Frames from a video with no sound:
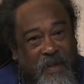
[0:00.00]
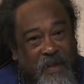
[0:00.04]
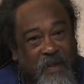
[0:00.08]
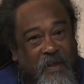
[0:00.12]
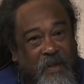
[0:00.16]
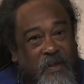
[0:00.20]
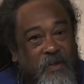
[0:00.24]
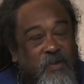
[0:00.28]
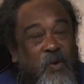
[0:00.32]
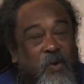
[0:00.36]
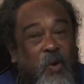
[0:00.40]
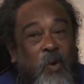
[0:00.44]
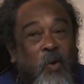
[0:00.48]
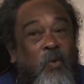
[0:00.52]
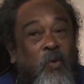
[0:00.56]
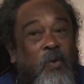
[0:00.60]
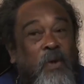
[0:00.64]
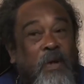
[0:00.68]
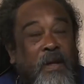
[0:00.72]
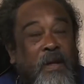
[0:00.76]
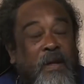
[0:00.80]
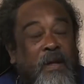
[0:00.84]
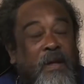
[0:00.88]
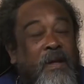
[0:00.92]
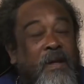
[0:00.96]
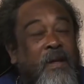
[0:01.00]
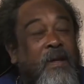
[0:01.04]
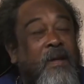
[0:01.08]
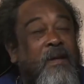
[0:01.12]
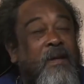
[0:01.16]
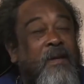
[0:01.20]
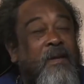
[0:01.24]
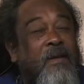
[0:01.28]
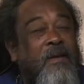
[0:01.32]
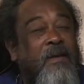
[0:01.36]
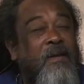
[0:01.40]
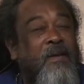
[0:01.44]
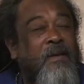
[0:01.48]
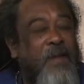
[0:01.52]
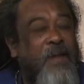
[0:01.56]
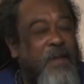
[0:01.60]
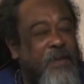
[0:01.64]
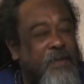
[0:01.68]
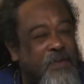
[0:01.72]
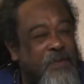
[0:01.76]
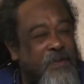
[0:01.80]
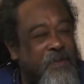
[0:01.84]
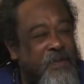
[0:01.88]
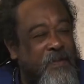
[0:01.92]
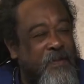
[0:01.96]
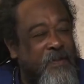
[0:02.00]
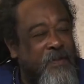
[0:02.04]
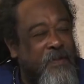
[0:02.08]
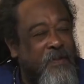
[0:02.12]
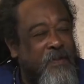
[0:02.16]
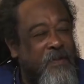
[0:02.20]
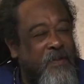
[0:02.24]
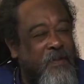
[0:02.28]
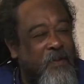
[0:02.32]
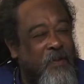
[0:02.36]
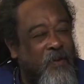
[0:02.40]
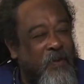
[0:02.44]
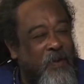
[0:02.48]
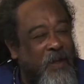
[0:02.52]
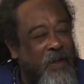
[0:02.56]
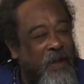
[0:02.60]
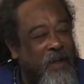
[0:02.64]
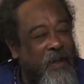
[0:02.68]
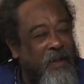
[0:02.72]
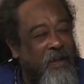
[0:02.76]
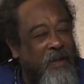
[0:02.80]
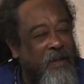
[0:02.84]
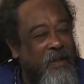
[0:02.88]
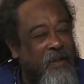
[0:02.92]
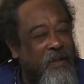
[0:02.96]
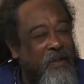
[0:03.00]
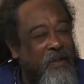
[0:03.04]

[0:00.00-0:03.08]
There's only this, okay?